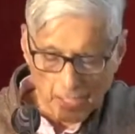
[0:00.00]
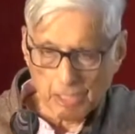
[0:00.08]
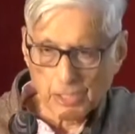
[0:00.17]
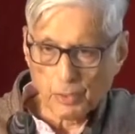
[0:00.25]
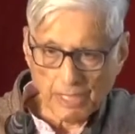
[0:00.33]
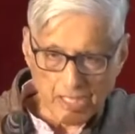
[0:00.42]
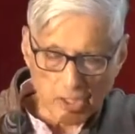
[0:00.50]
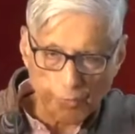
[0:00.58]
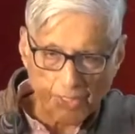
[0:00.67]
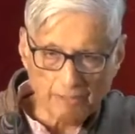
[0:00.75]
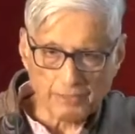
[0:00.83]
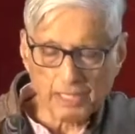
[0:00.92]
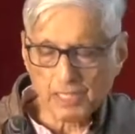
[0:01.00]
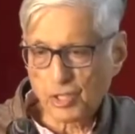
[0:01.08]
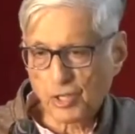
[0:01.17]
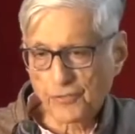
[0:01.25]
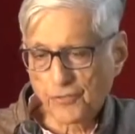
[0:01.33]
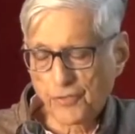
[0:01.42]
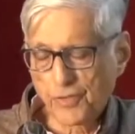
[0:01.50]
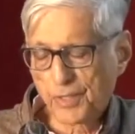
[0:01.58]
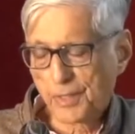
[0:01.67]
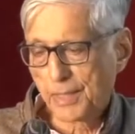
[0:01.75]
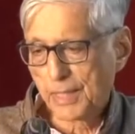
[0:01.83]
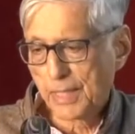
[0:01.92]
Yes, we have heard of
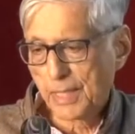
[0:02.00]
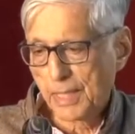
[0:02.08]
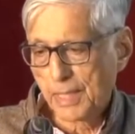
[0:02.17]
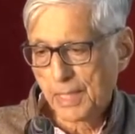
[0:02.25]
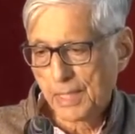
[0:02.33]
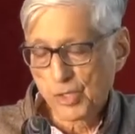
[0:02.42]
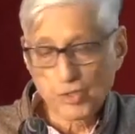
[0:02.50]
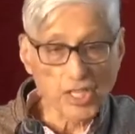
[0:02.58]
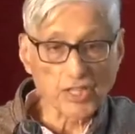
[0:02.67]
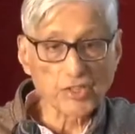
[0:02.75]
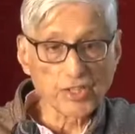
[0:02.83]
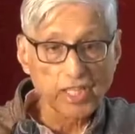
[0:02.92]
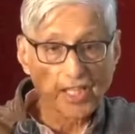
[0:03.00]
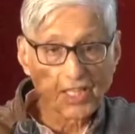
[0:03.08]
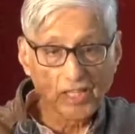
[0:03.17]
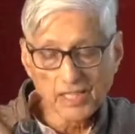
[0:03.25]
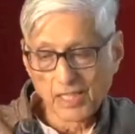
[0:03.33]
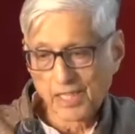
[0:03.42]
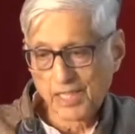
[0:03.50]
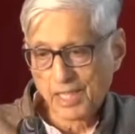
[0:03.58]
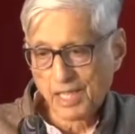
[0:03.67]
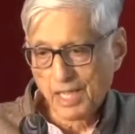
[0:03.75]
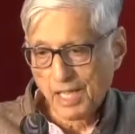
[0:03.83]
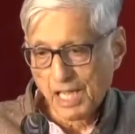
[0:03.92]
Satya,
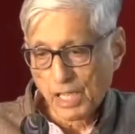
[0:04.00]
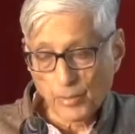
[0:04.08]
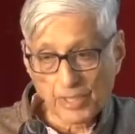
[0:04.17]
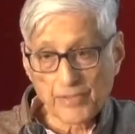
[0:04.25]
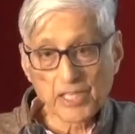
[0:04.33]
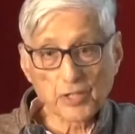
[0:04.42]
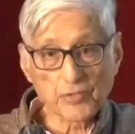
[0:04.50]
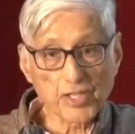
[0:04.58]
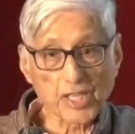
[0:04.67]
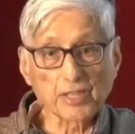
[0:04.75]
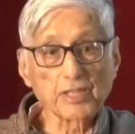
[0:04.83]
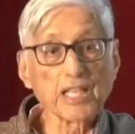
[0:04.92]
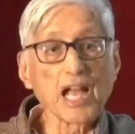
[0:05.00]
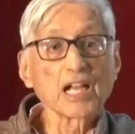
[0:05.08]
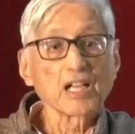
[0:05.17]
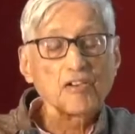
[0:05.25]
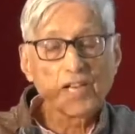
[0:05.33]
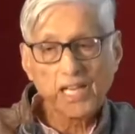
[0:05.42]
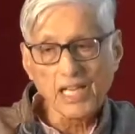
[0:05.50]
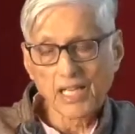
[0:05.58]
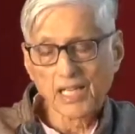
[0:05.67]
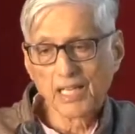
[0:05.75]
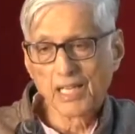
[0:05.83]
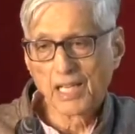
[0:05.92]
we have heard of Satyagraha,
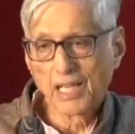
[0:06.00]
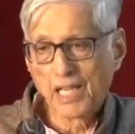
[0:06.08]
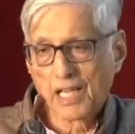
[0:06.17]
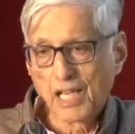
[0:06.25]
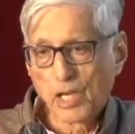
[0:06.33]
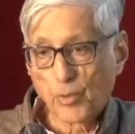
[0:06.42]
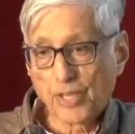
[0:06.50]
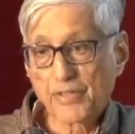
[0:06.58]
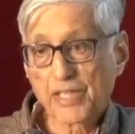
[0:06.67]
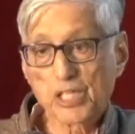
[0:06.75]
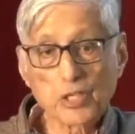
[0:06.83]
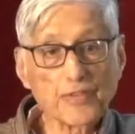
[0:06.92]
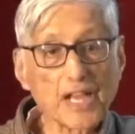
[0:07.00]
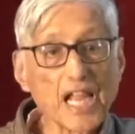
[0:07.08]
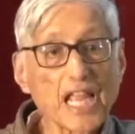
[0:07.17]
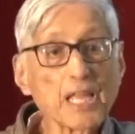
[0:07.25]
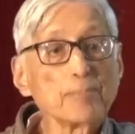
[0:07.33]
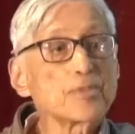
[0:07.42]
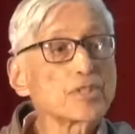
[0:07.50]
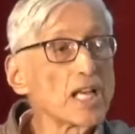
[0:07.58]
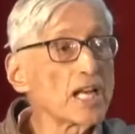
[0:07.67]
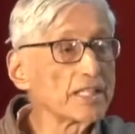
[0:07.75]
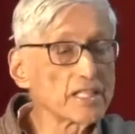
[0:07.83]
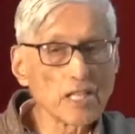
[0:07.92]
we have heard of
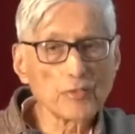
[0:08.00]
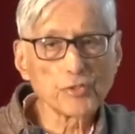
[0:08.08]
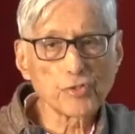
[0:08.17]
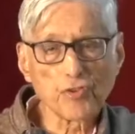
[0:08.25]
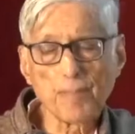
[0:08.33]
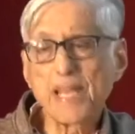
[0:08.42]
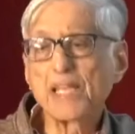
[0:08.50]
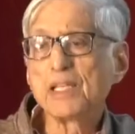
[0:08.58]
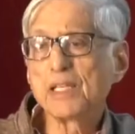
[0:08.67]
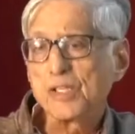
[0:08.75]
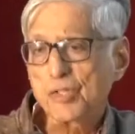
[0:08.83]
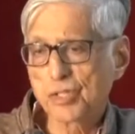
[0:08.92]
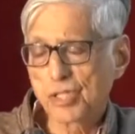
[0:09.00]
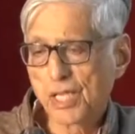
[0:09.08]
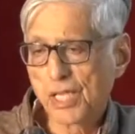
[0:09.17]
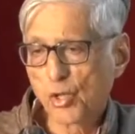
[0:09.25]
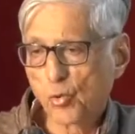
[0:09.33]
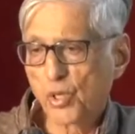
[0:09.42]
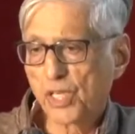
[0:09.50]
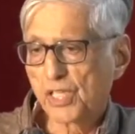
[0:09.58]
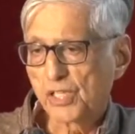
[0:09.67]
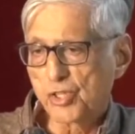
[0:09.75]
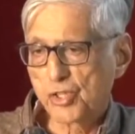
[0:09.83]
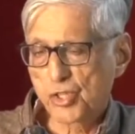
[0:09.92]
Ahimsa. These are tremendous
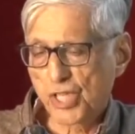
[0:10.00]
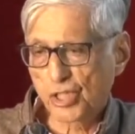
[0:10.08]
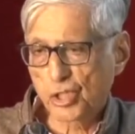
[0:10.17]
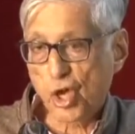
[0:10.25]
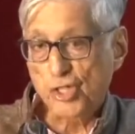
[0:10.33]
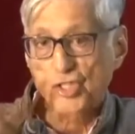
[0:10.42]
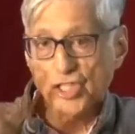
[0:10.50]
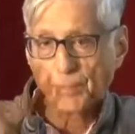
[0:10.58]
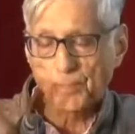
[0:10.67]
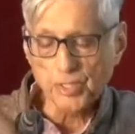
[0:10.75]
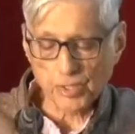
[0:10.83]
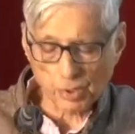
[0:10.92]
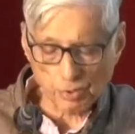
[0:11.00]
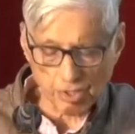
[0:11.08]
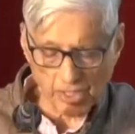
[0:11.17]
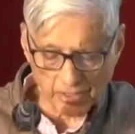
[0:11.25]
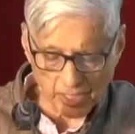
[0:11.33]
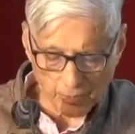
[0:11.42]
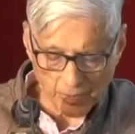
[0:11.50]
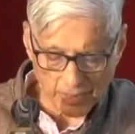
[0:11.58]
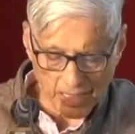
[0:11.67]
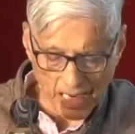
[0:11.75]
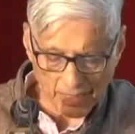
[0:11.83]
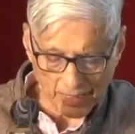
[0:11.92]
words and concepts associated with
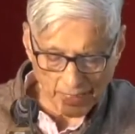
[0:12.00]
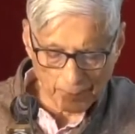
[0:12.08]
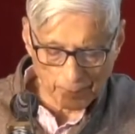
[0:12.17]
Gandhi.